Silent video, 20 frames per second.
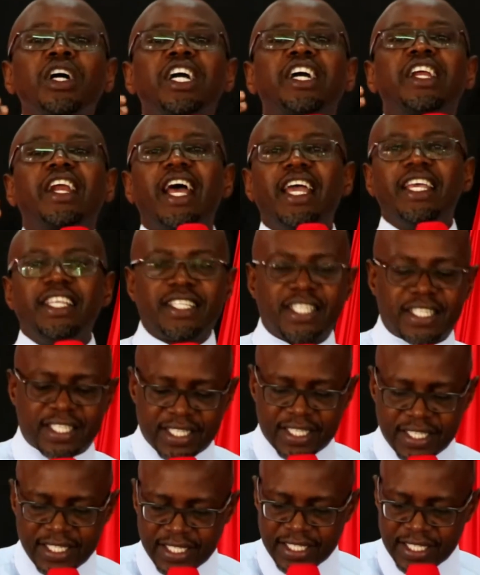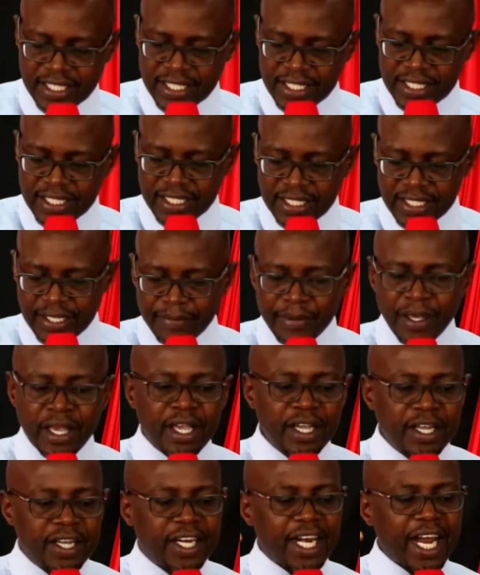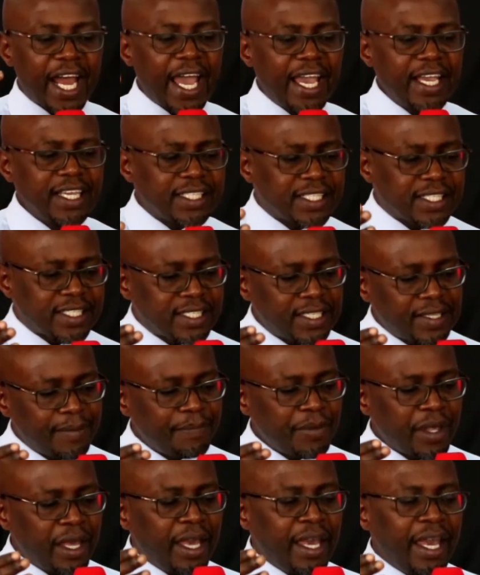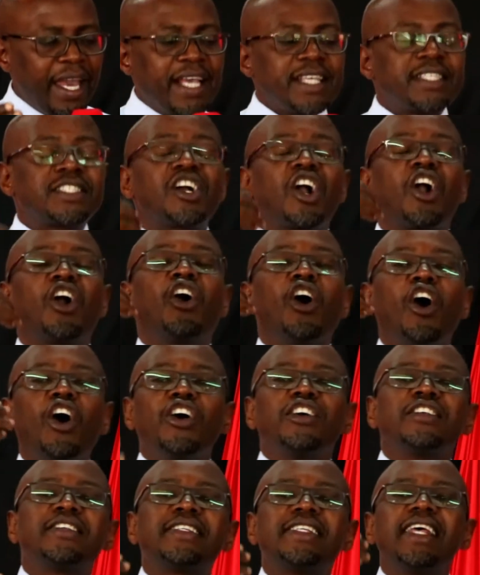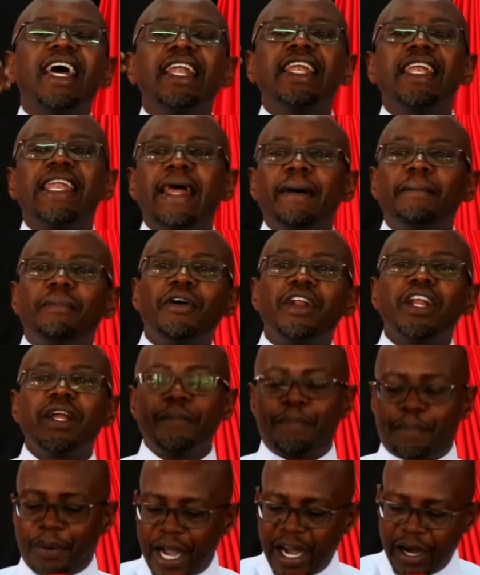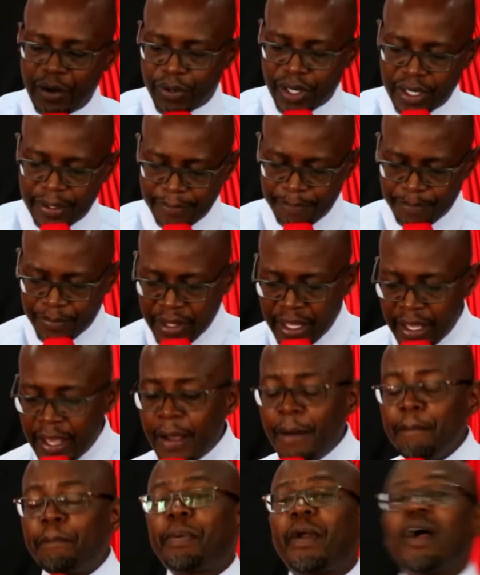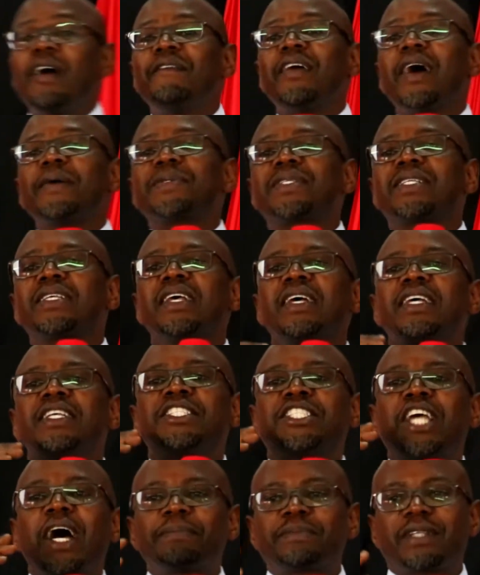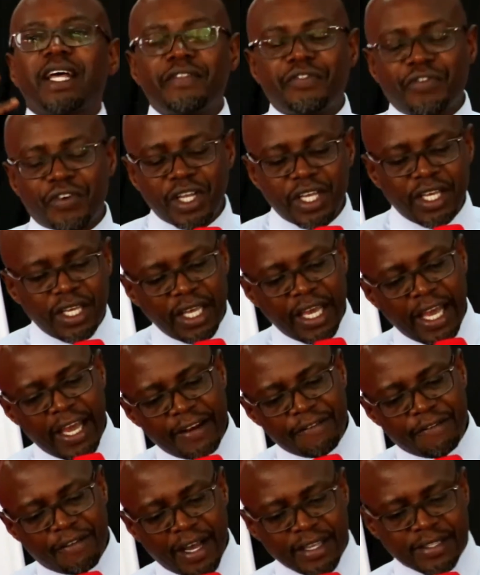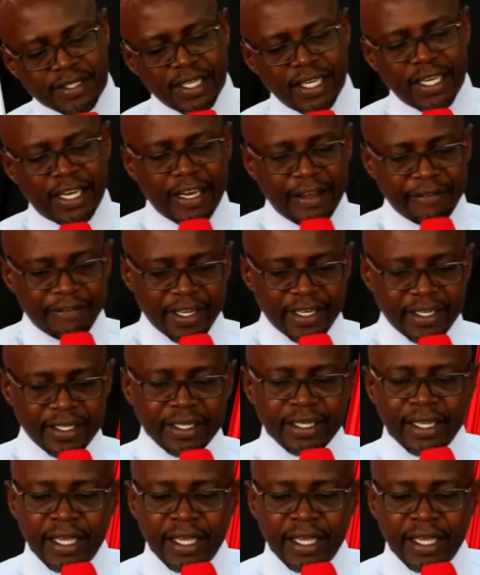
grace. Grace is God's and neighboring power. Proverbs chapter 3 and verse 11